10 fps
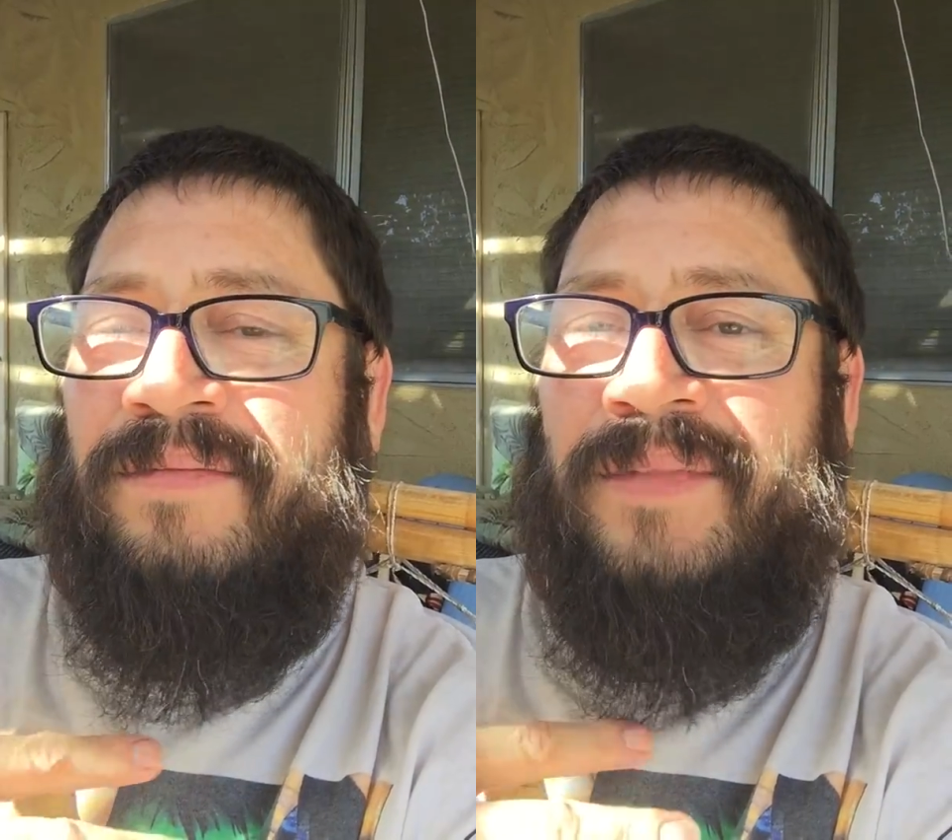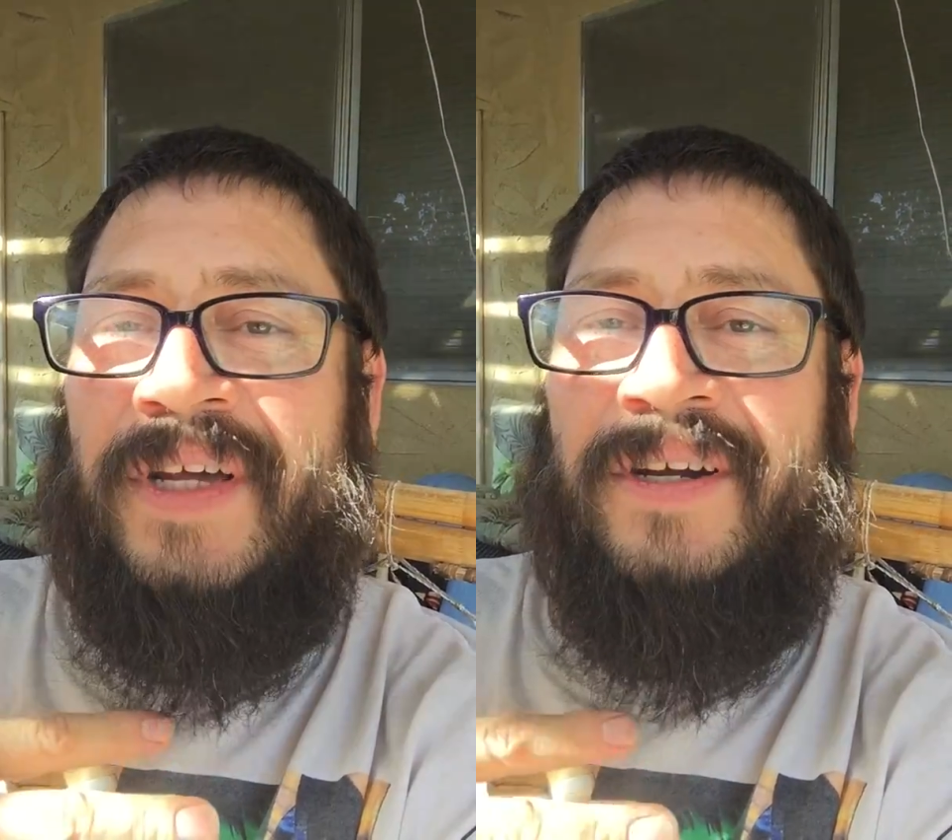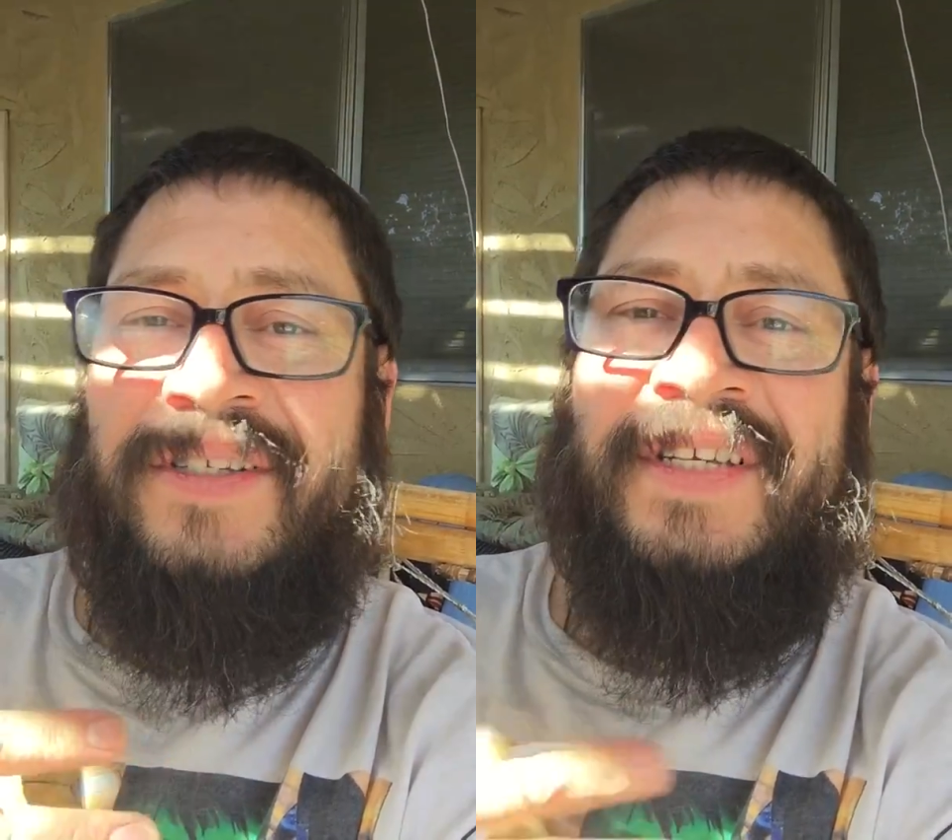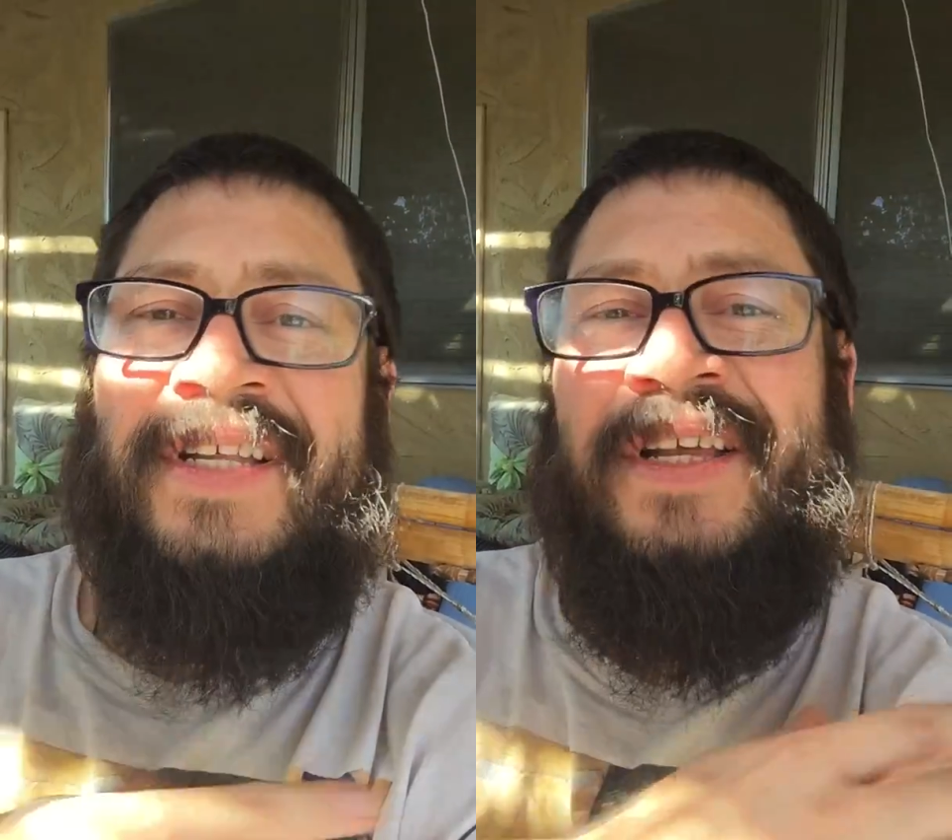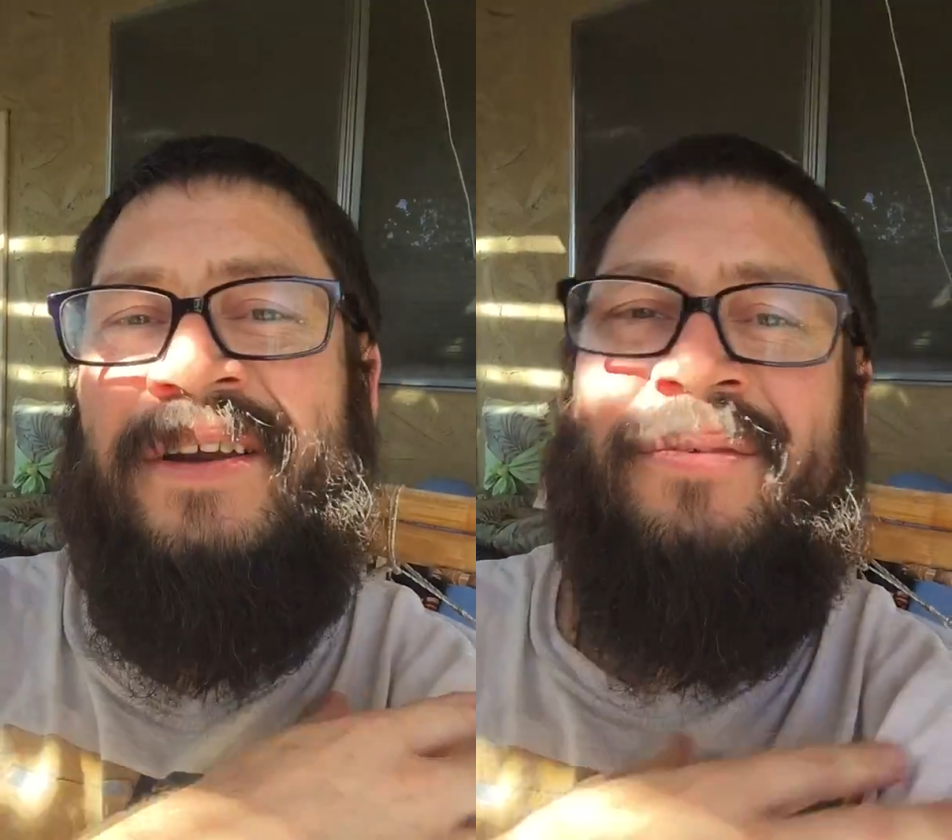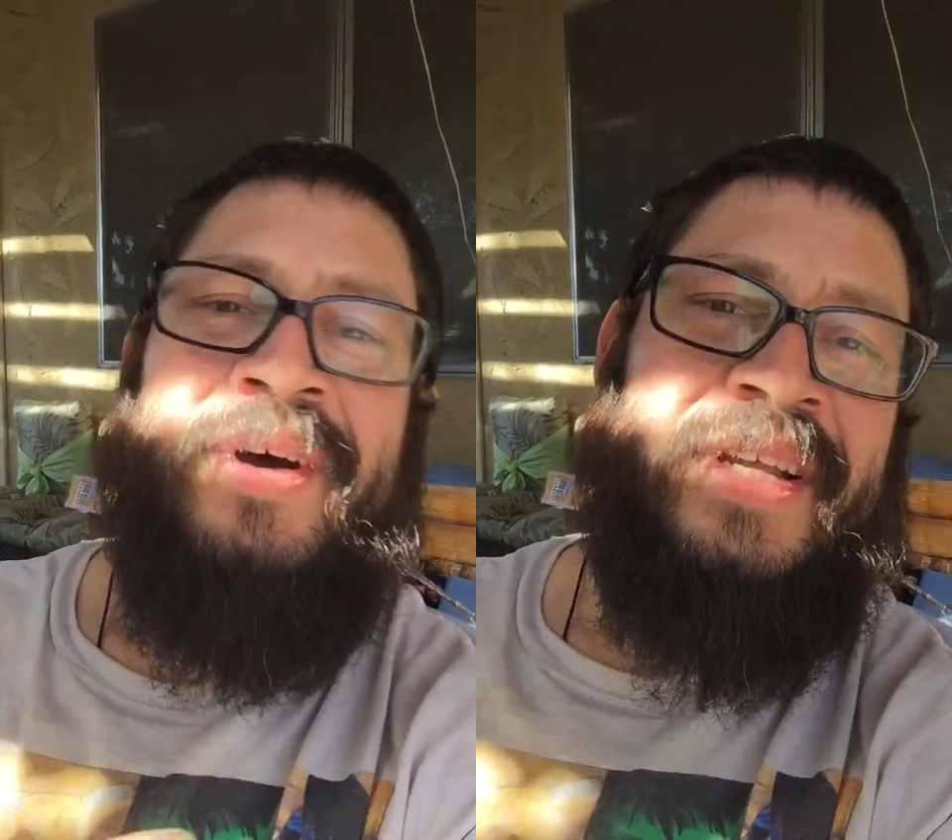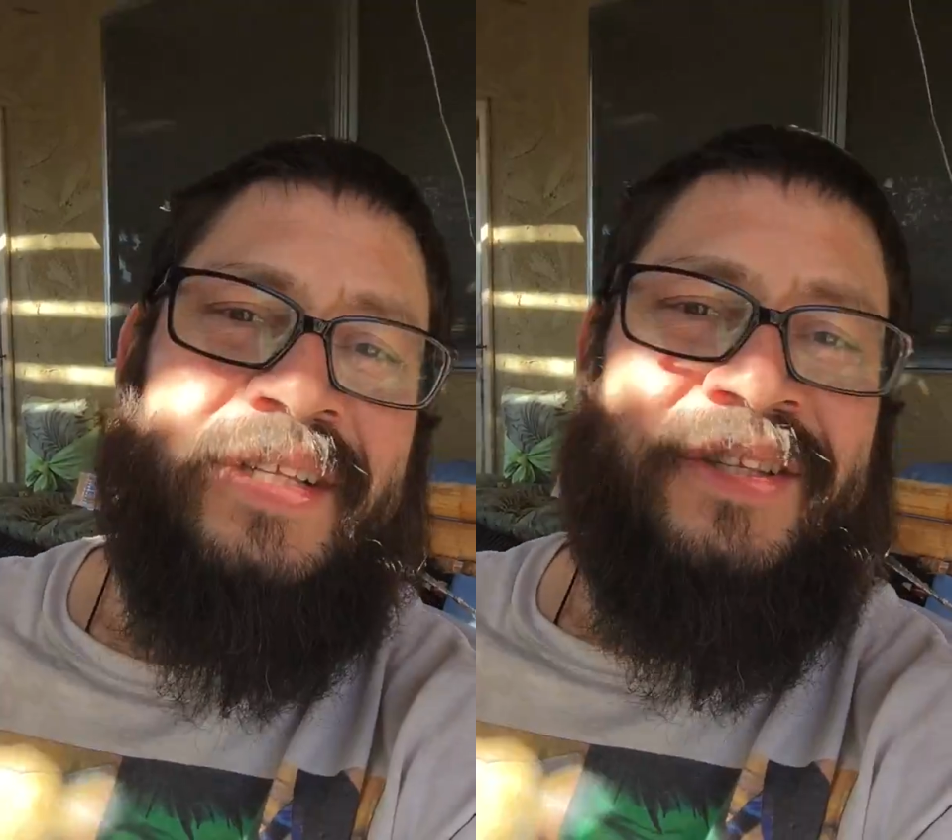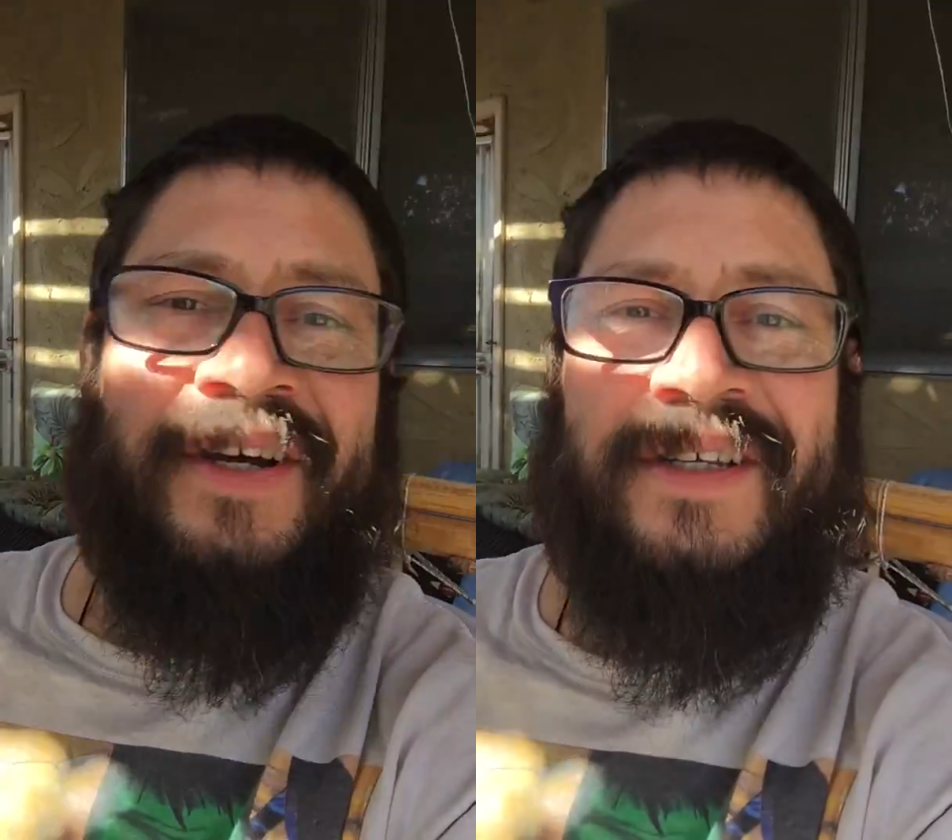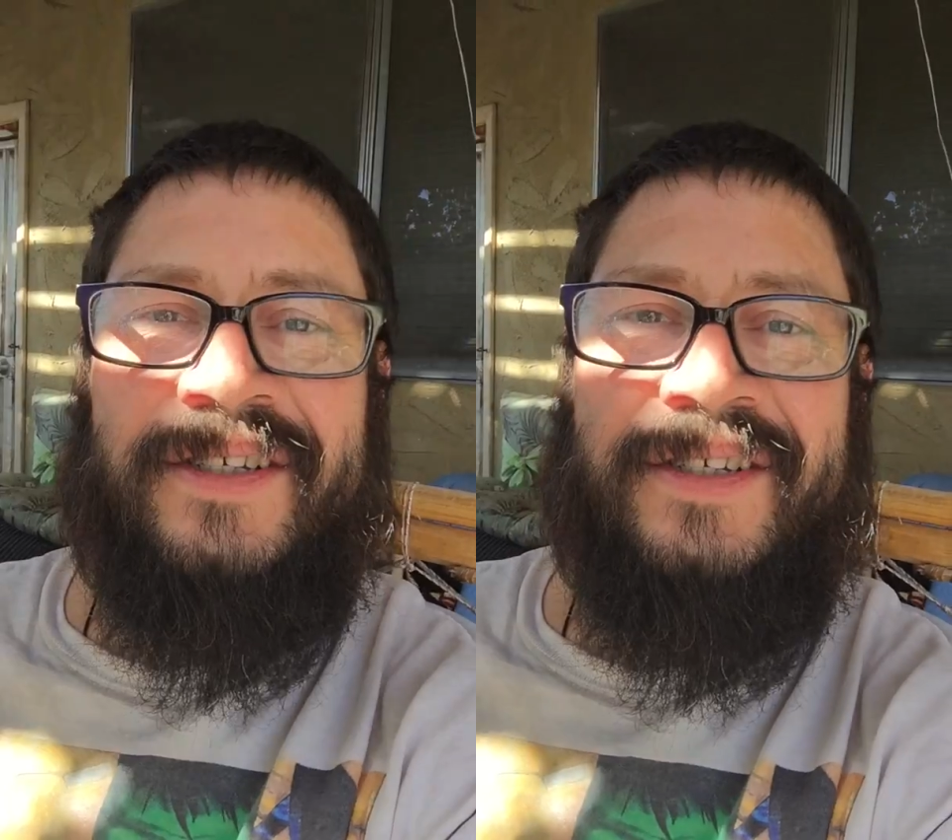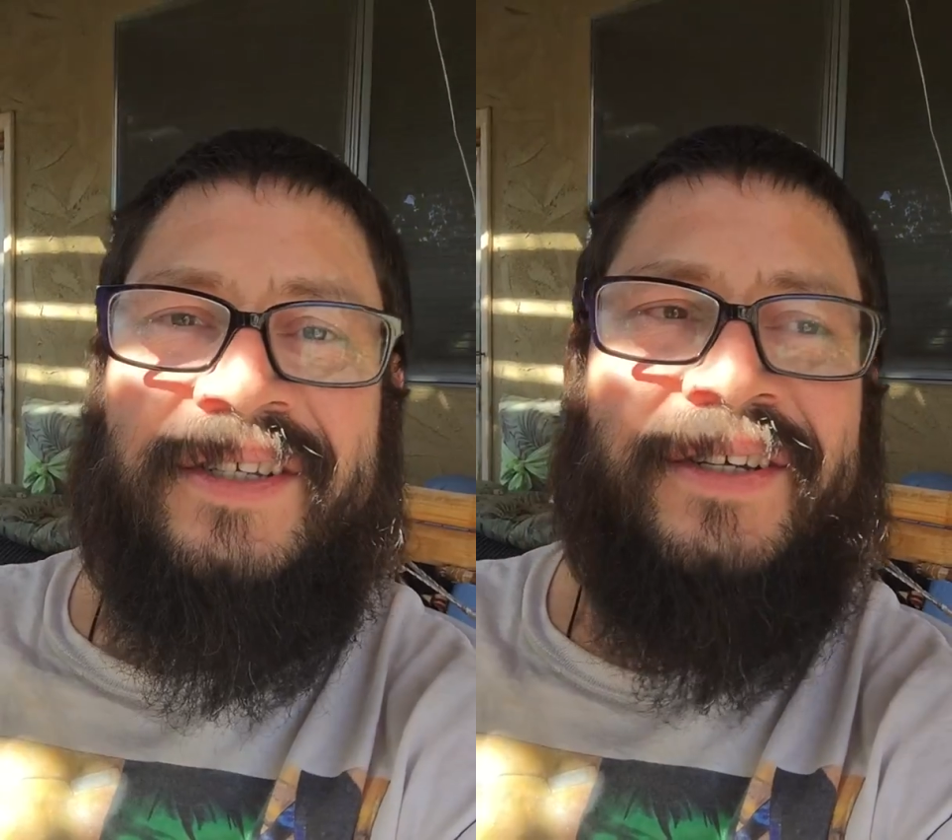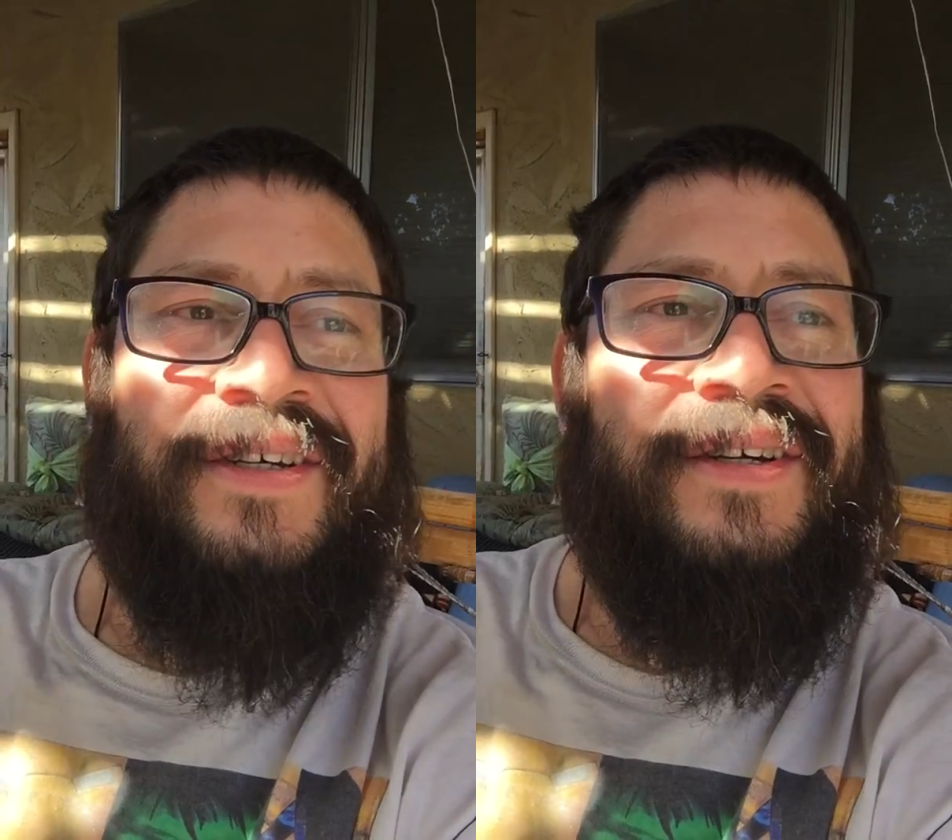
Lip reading: because I didn't want it touched.